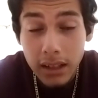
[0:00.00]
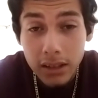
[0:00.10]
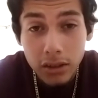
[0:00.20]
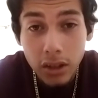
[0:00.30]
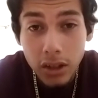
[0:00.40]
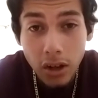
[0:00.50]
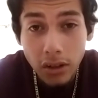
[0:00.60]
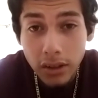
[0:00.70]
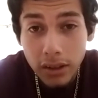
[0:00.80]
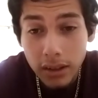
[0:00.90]
So
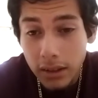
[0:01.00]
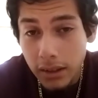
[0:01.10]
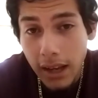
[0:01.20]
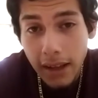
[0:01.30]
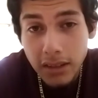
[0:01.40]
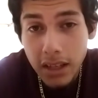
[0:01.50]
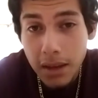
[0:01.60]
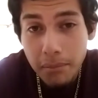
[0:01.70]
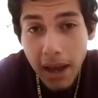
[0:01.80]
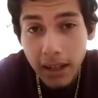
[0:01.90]
they have to
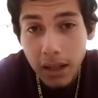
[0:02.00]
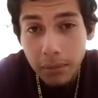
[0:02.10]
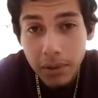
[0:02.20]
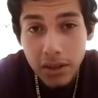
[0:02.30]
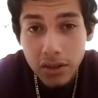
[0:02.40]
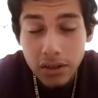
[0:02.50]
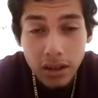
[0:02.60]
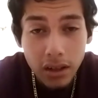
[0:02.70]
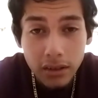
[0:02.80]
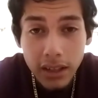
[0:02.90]
get back up, and
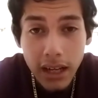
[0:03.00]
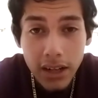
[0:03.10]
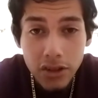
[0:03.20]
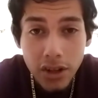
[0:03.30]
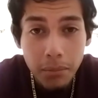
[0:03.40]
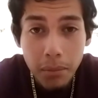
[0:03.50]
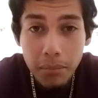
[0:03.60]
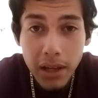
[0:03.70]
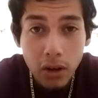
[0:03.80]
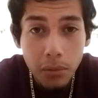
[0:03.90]
they gotta jump a
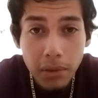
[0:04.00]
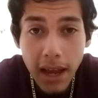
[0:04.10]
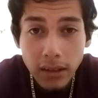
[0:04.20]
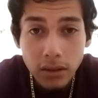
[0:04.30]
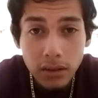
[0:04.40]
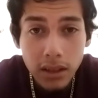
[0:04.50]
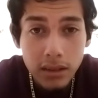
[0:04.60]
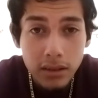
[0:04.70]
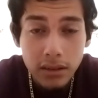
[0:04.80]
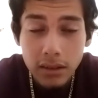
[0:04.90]
big old black dude,
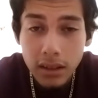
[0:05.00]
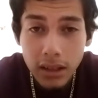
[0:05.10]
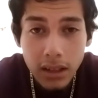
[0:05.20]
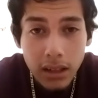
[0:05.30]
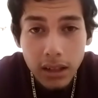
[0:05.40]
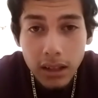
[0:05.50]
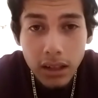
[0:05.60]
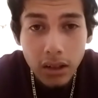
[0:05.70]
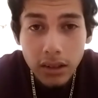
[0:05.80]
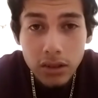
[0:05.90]
because
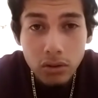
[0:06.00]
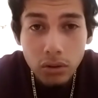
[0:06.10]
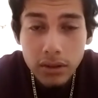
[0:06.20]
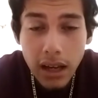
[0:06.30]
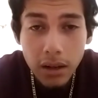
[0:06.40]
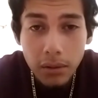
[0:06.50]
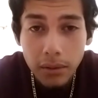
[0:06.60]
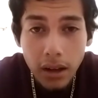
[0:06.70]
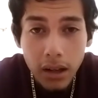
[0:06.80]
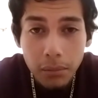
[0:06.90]
this dude's out
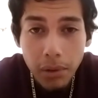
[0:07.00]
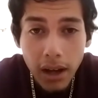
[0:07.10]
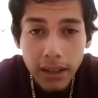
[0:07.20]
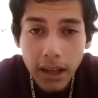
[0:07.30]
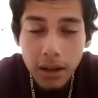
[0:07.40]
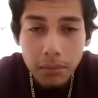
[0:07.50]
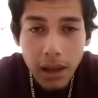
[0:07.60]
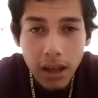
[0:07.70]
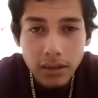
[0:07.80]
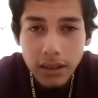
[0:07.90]
of pocket, out of
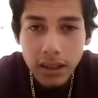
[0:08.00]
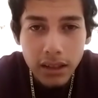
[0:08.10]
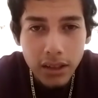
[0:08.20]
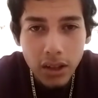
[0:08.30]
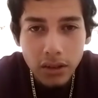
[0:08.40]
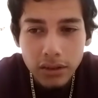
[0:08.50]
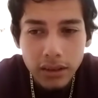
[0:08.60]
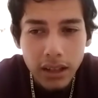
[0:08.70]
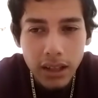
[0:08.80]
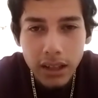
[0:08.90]
bounds.
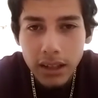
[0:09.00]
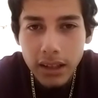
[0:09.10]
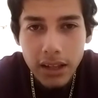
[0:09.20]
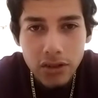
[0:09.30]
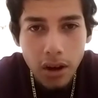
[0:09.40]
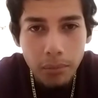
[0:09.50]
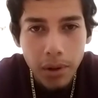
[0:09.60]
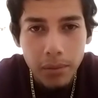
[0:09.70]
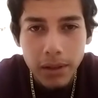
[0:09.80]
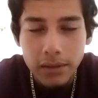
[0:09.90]
They jump
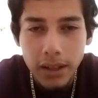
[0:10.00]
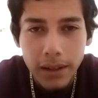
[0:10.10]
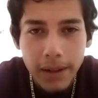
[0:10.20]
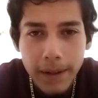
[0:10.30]
them and stuff.